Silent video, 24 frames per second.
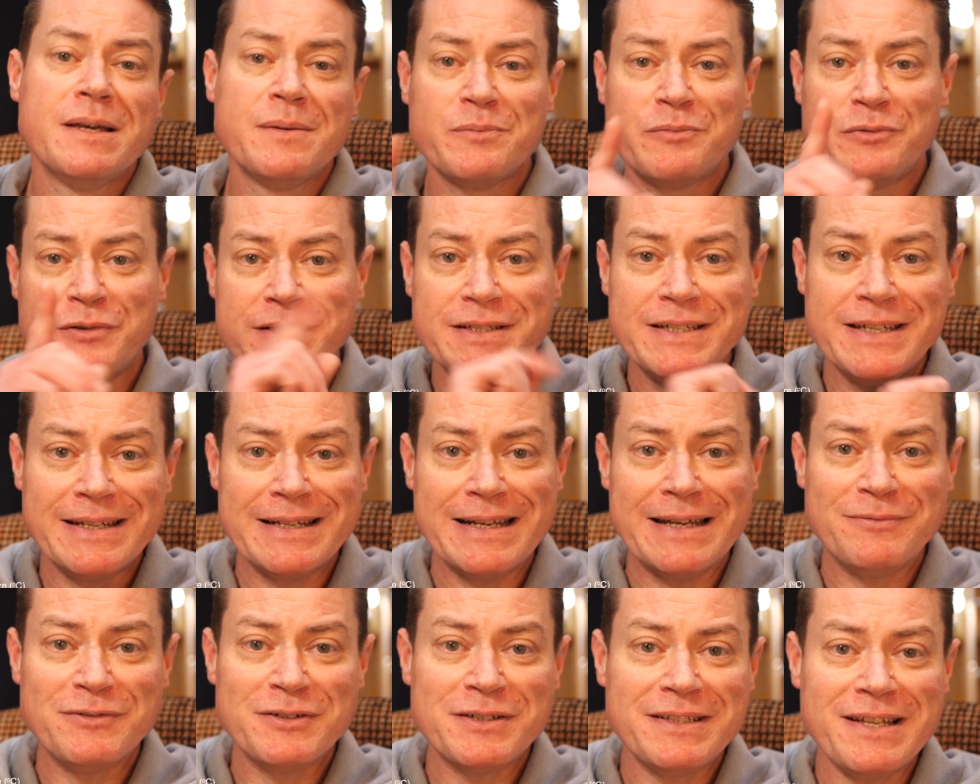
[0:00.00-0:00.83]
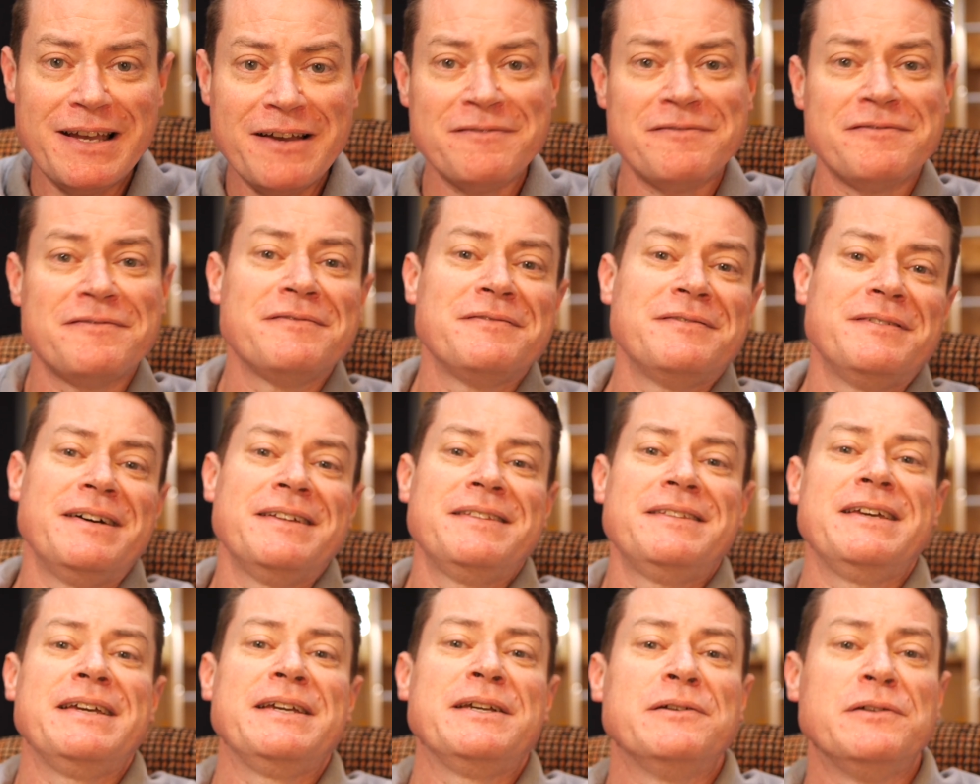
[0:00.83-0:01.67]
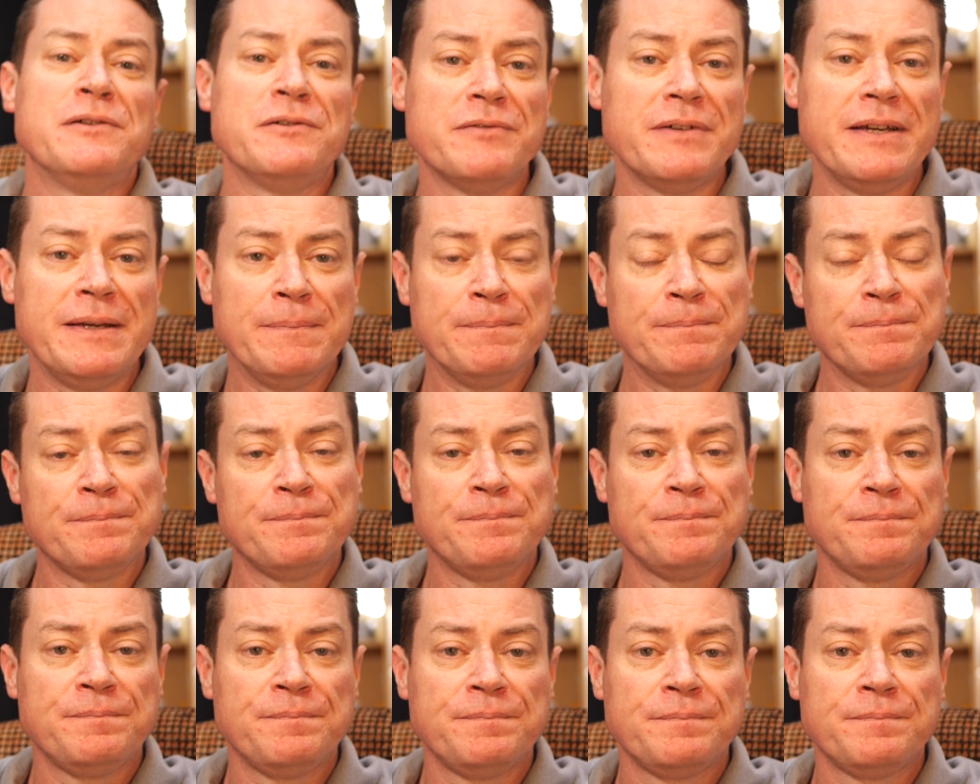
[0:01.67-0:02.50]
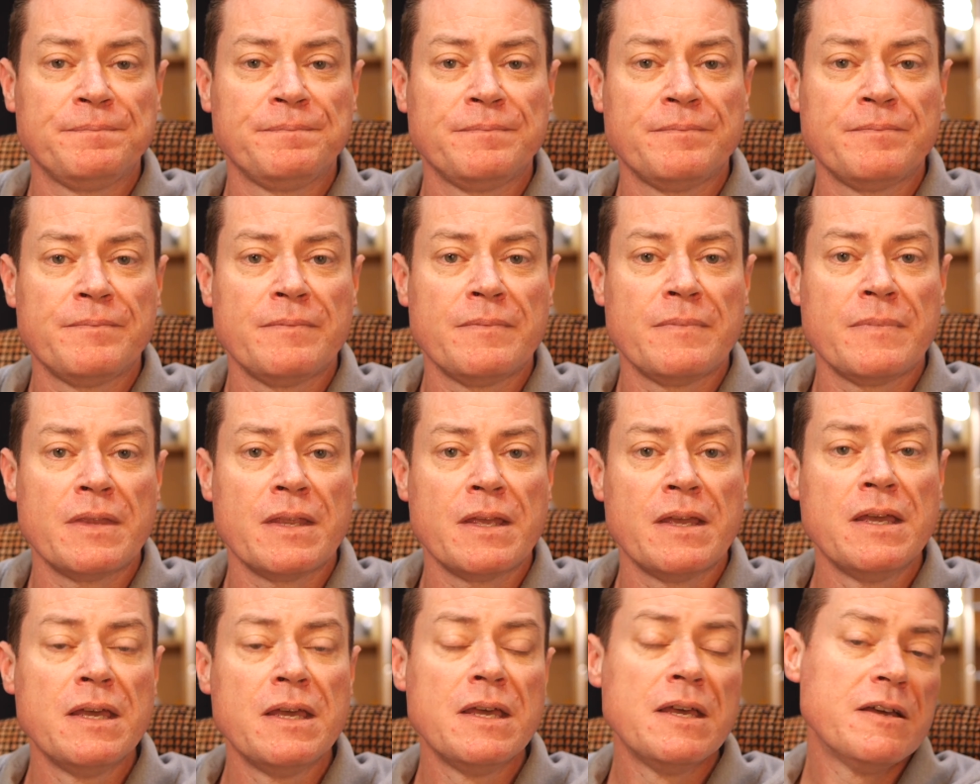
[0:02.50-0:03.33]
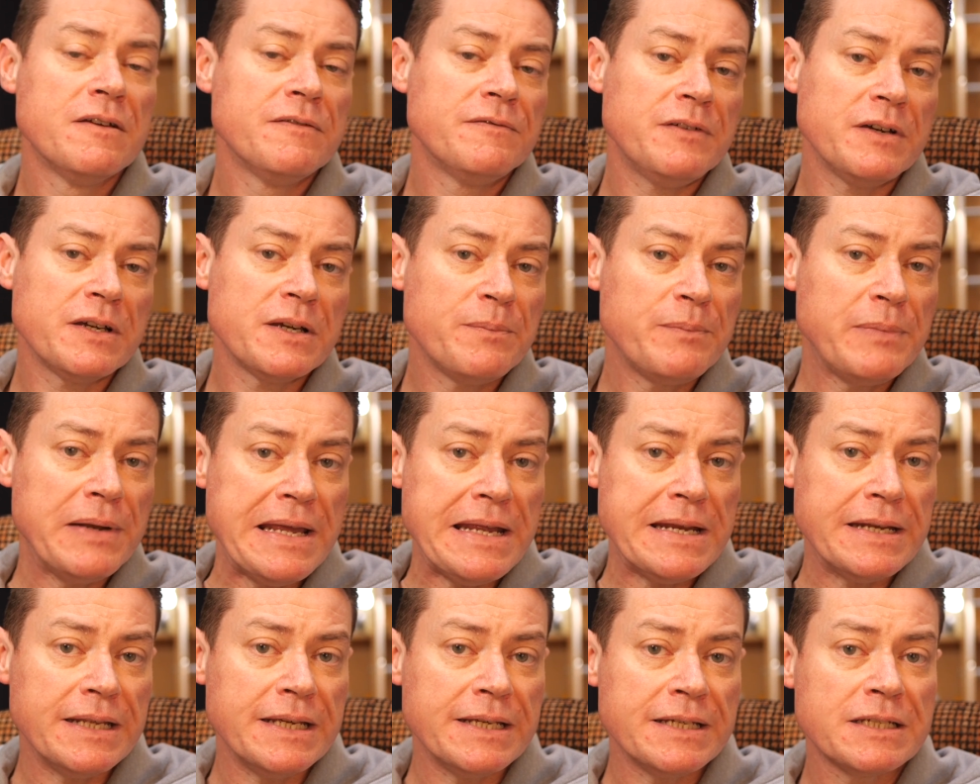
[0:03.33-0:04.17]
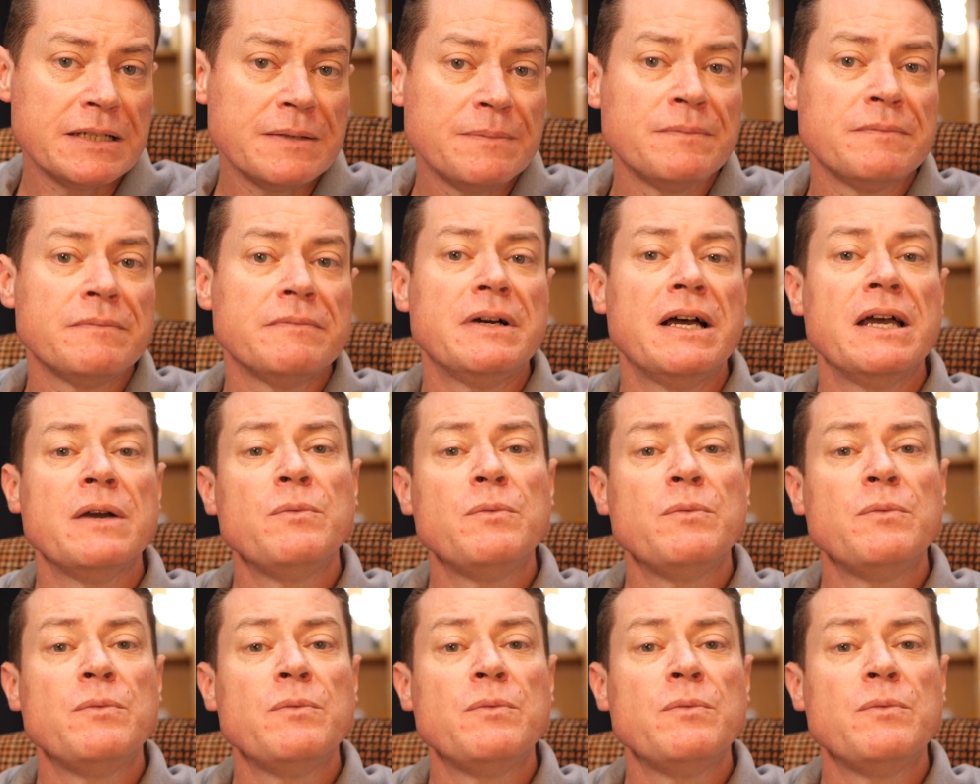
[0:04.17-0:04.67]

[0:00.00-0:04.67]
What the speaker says: Pretty clever stuff, I think you'll agree. For completeness, I